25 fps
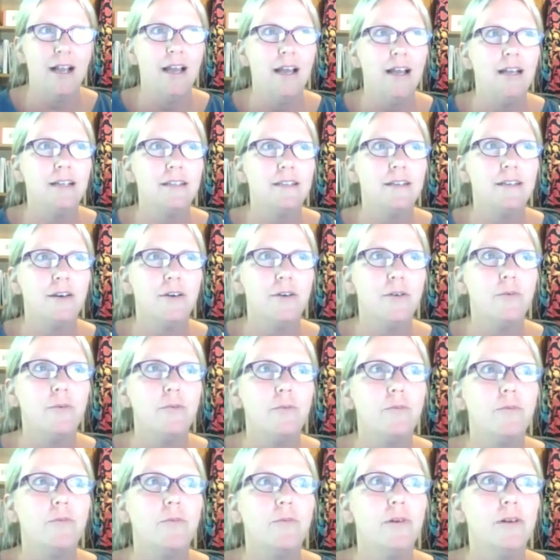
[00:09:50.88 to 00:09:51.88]
And so
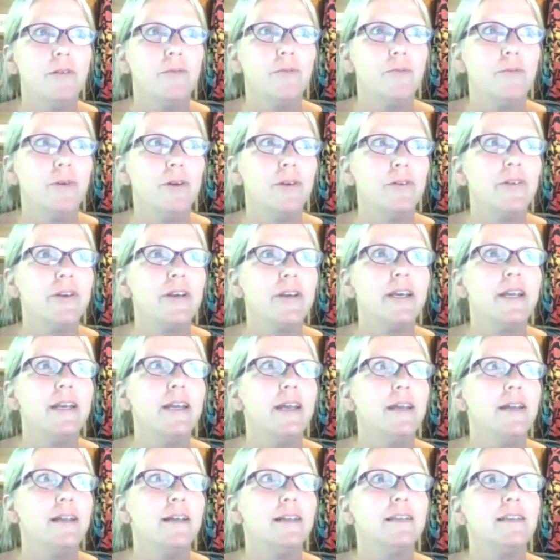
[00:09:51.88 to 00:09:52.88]
we're looking
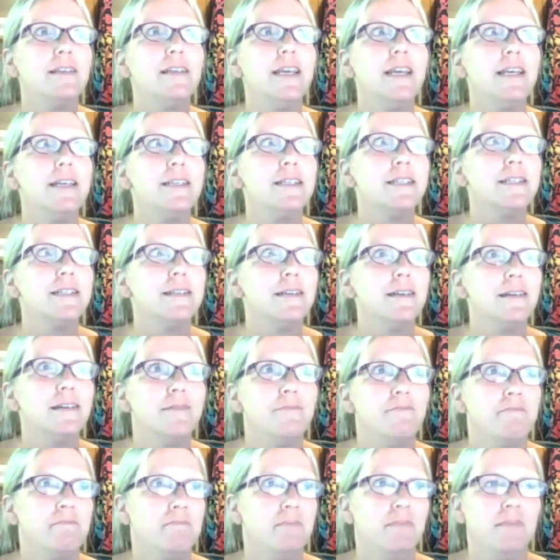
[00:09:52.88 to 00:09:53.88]
at least
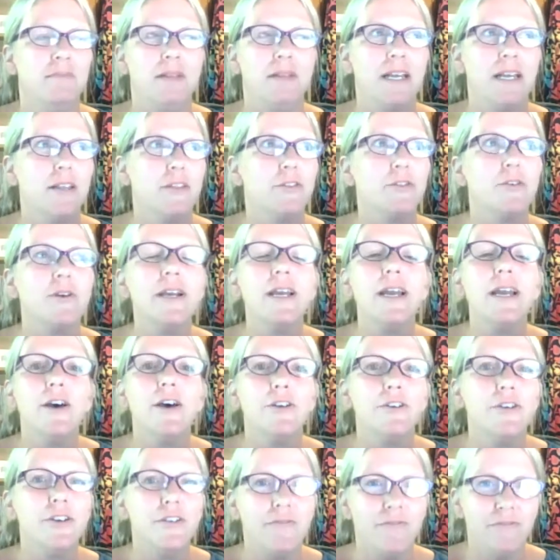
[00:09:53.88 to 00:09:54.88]
like
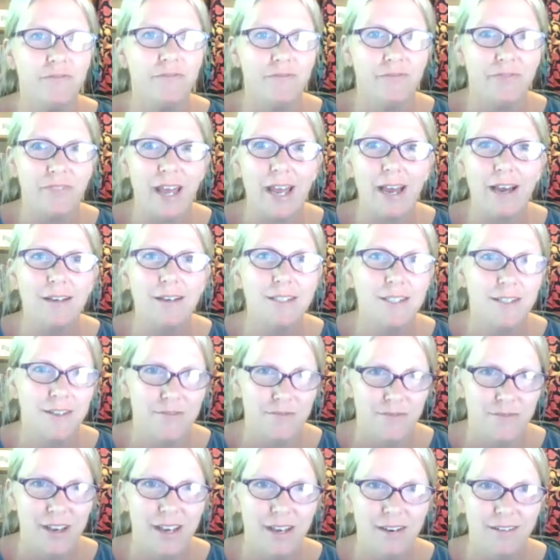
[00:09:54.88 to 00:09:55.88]

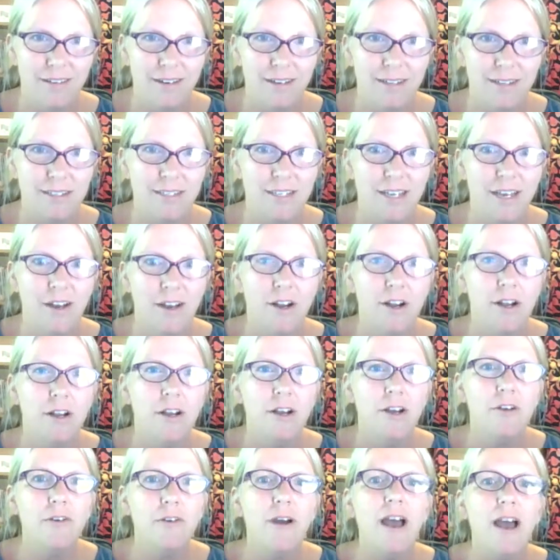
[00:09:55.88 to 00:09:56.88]
300,000 veterans
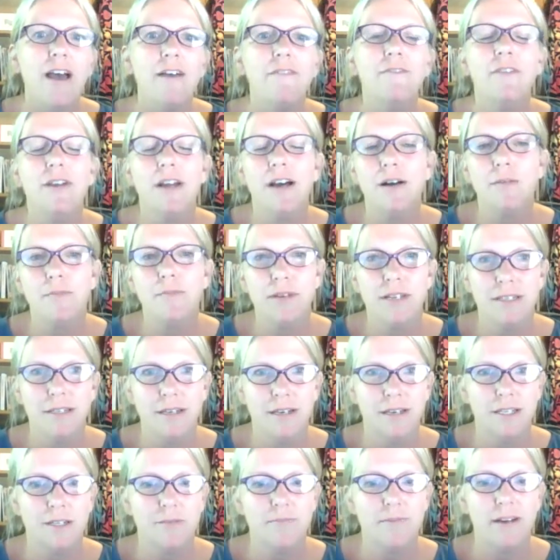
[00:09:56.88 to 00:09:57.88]
who have not been
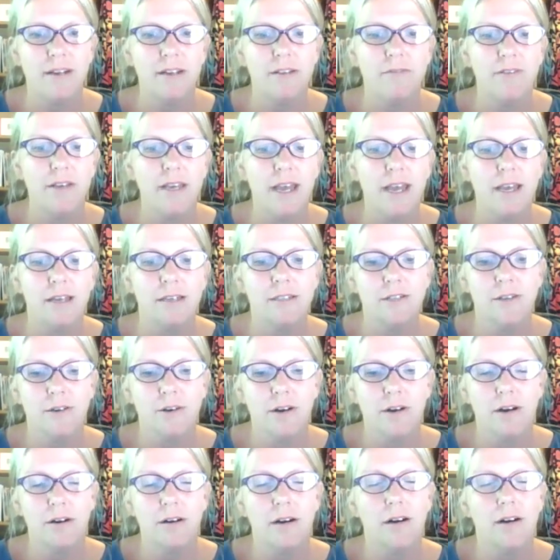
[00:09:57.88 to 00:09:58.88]
touched by the VA. So
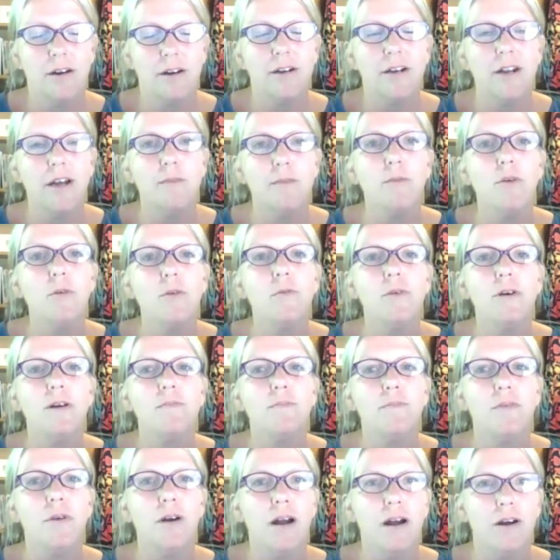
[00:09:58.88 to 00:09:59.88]
our number
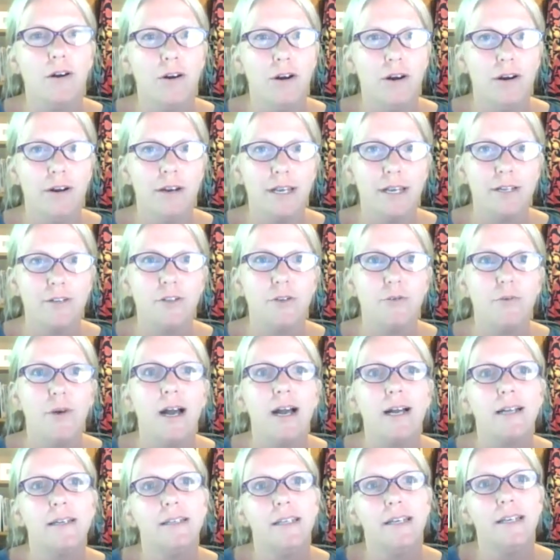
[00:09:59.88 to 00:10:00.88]
one priority to
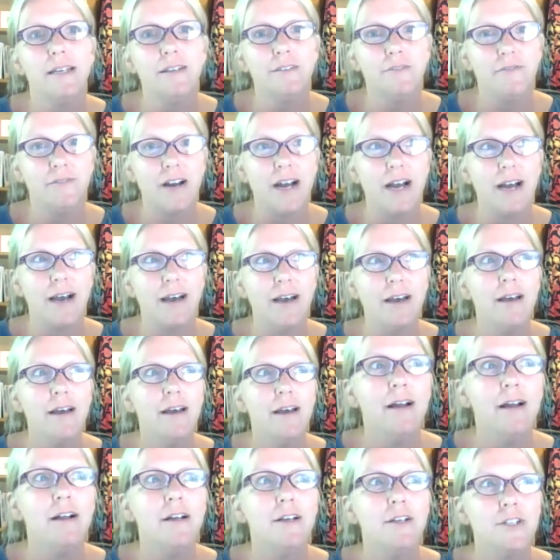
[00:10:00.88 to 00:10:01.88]
identify
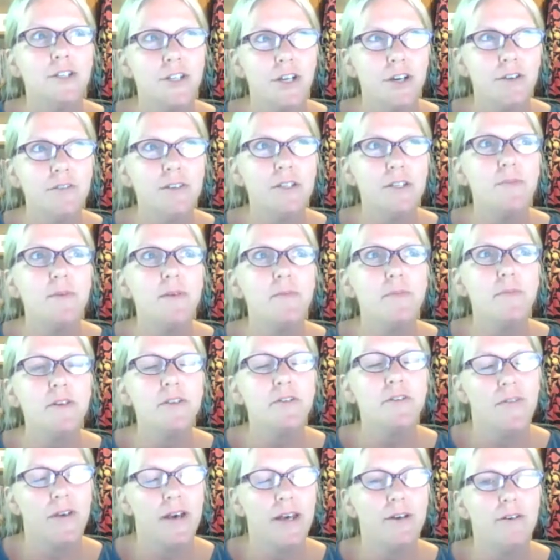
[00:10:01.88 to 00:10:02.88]
service
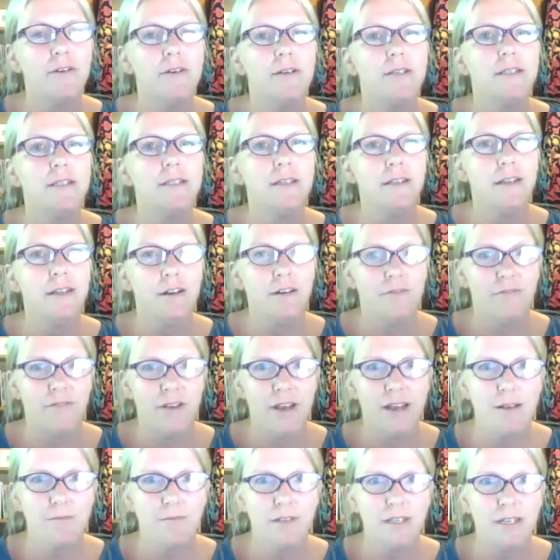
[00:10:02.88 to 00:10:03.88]
members, veterans, and their
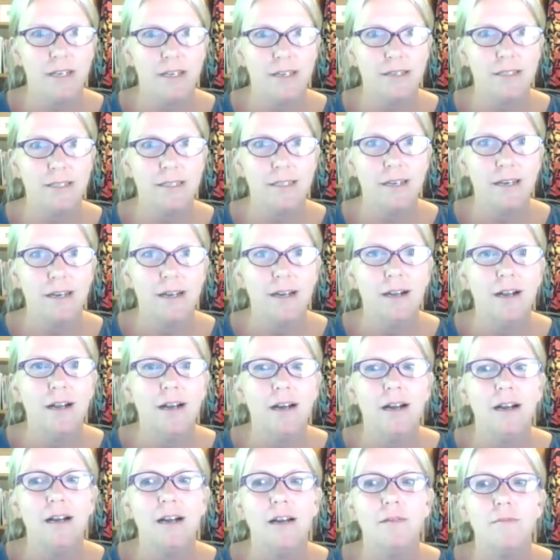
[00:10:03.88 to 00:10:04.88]
families
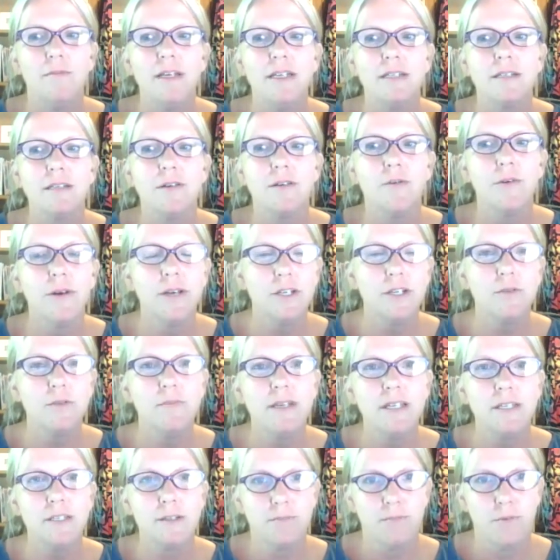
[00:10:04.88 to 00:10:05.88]
is going to
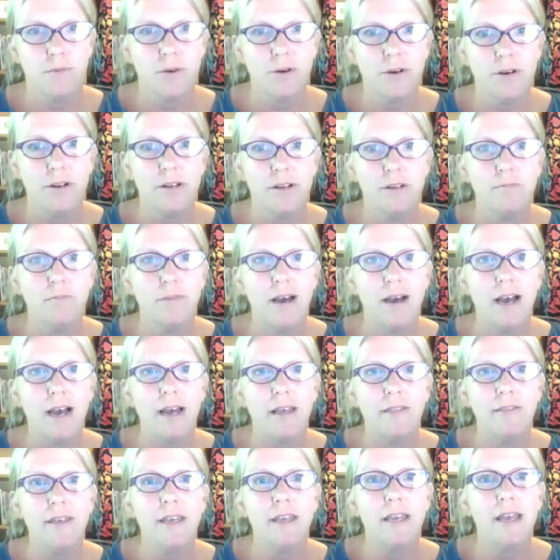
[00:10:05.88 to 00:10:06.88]
be supported
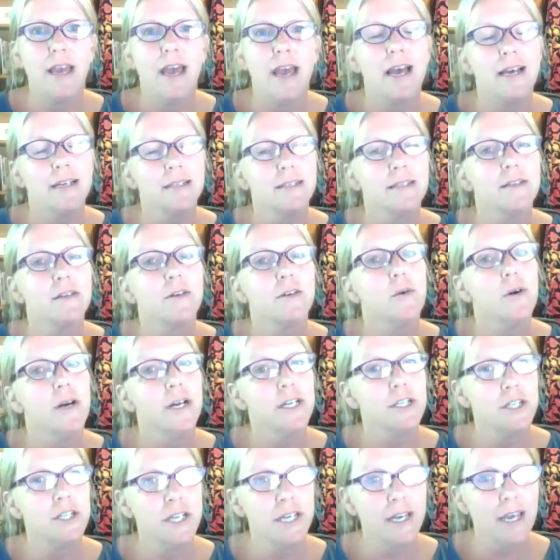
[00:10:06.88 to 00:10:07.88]
by the Ask the
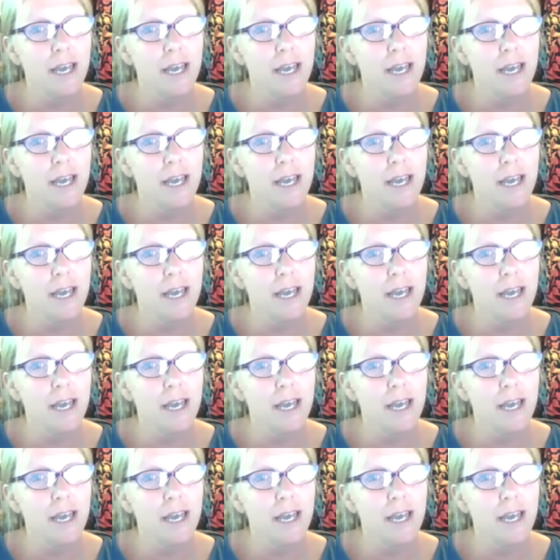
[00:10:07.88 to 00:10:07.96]
Question